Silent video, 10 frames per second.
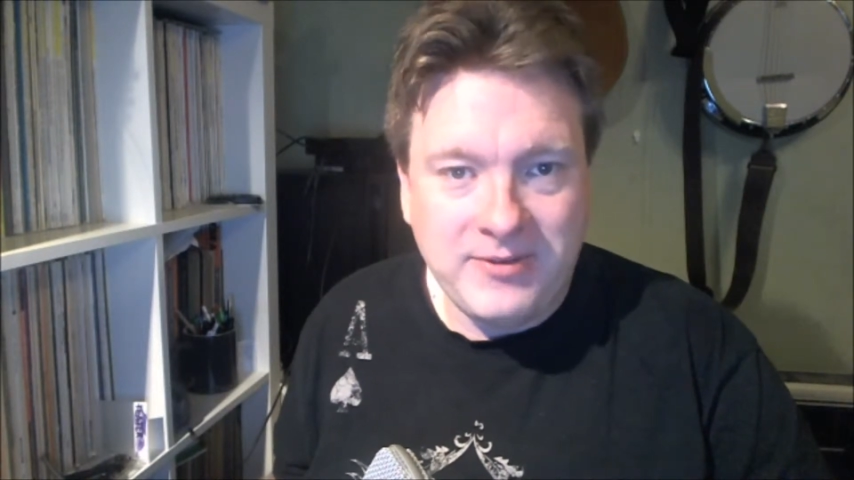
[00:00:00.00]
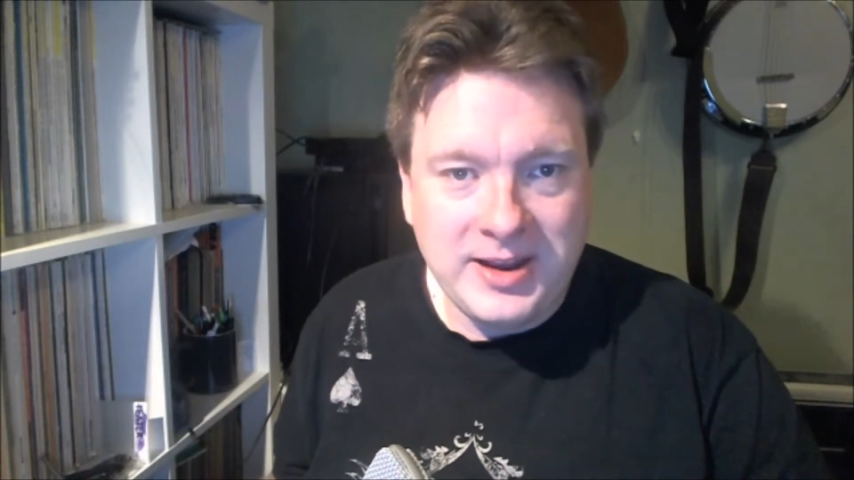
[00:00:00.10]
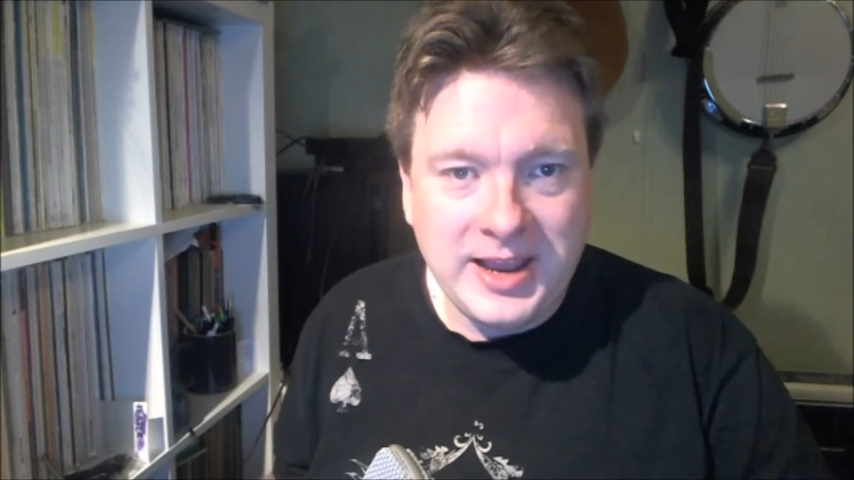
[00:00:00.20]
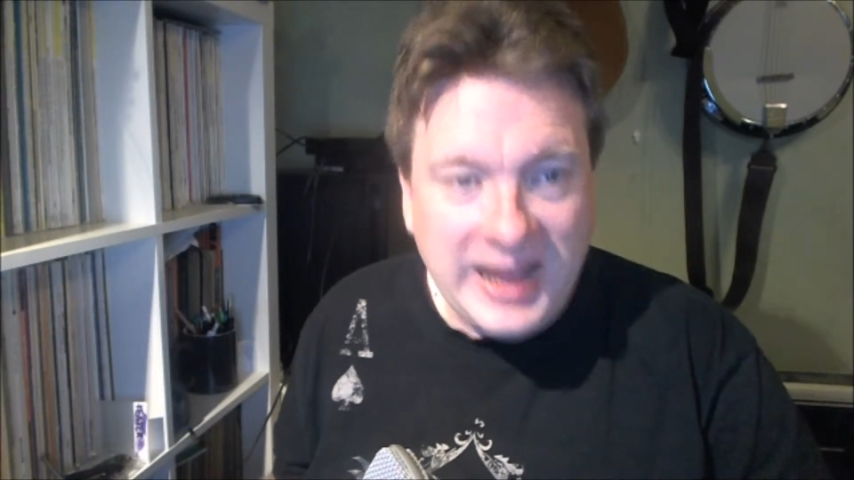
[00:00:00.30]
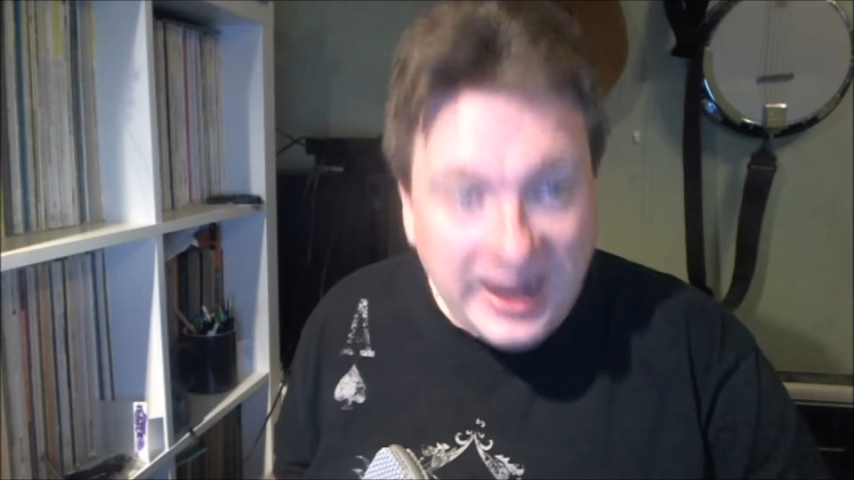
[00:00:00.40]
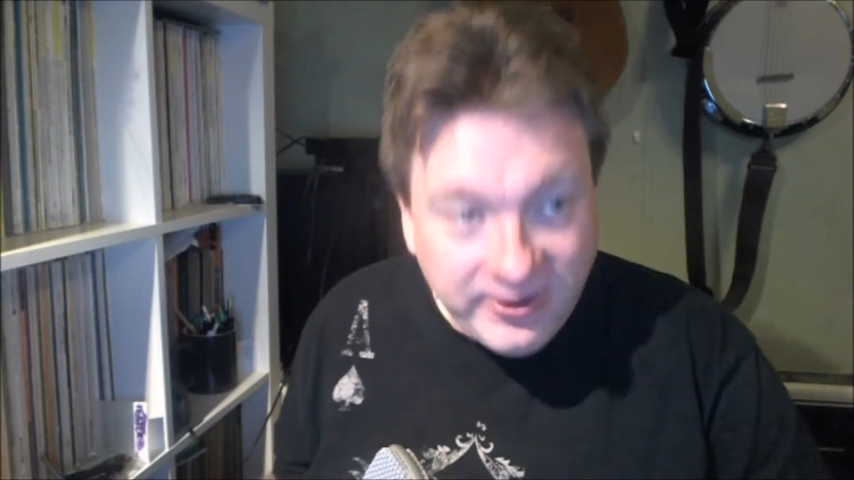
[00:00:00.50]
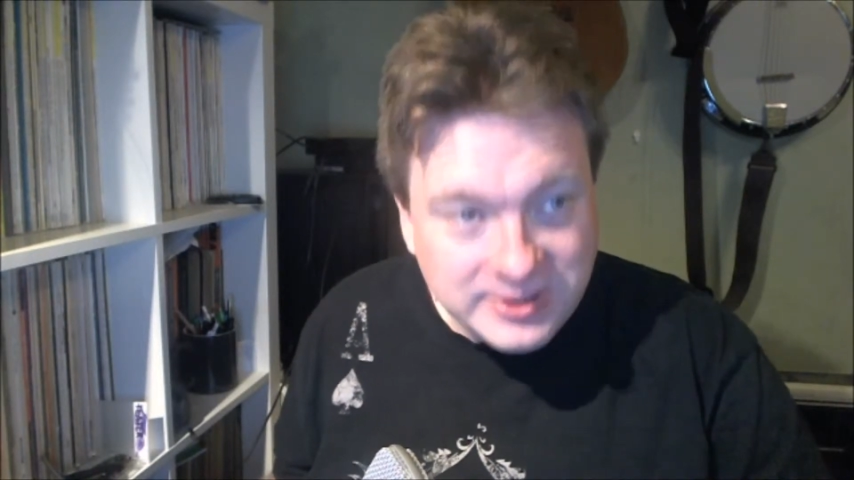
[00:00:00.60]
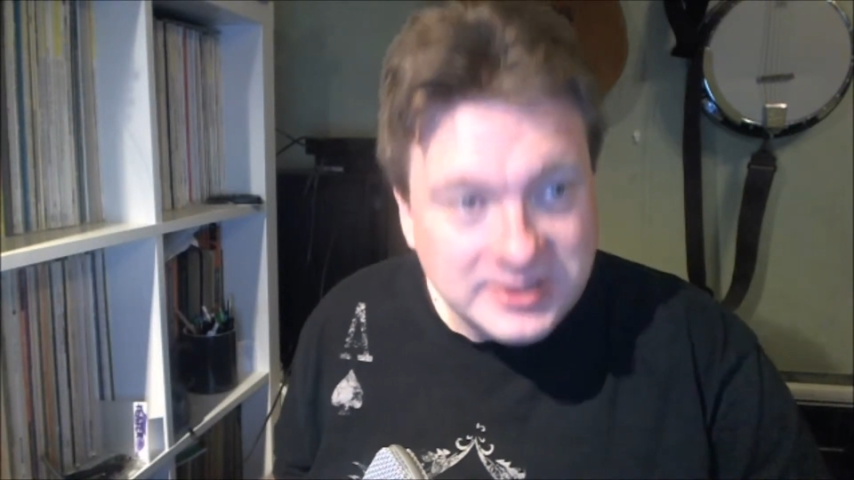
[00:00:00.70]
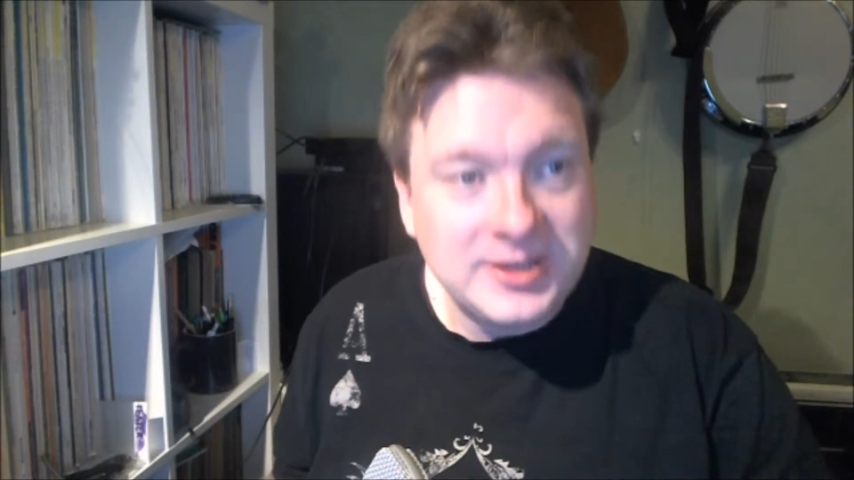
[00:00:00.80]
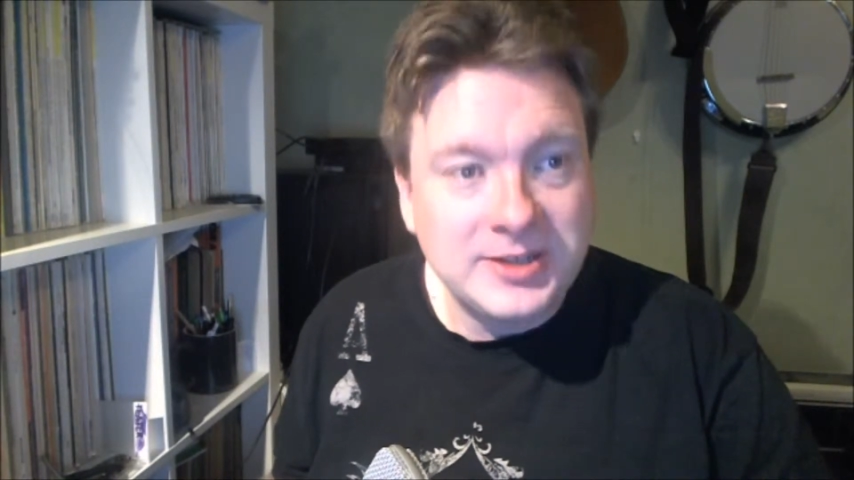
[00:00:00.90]
any
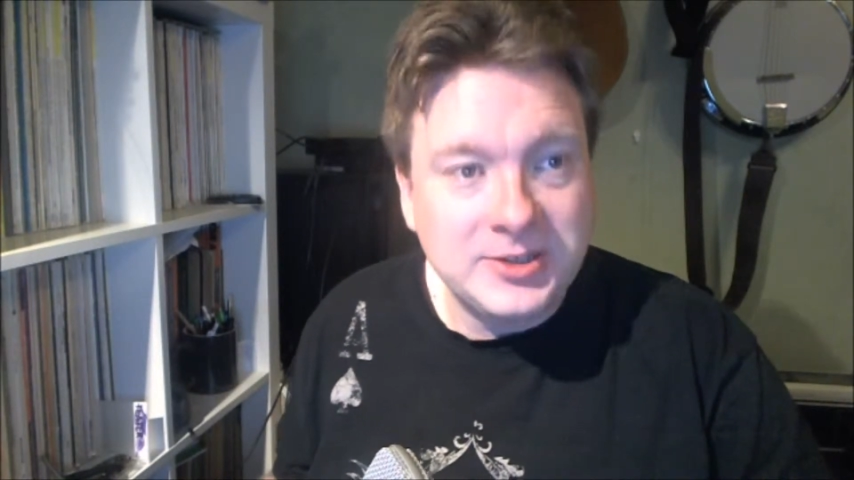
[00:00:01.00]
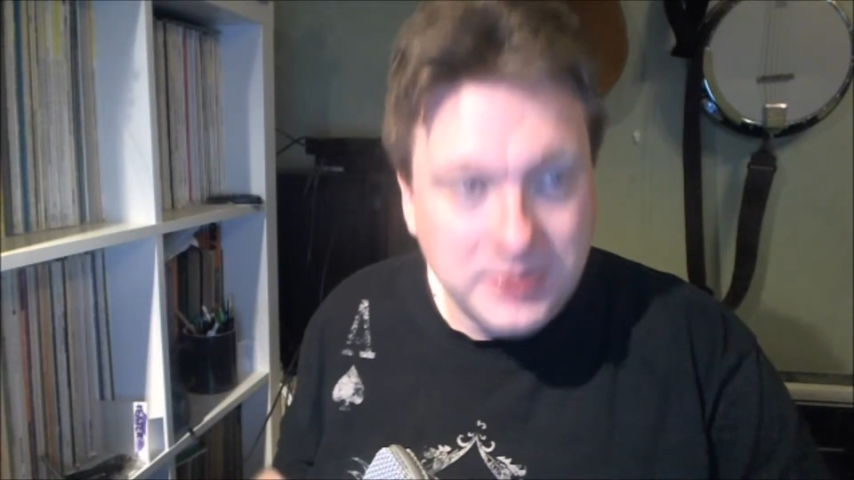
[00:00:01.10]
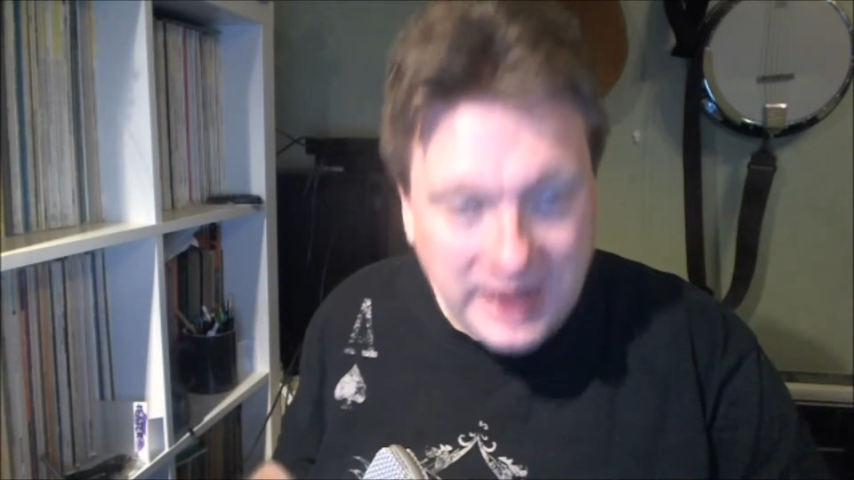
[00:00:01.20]
electricity to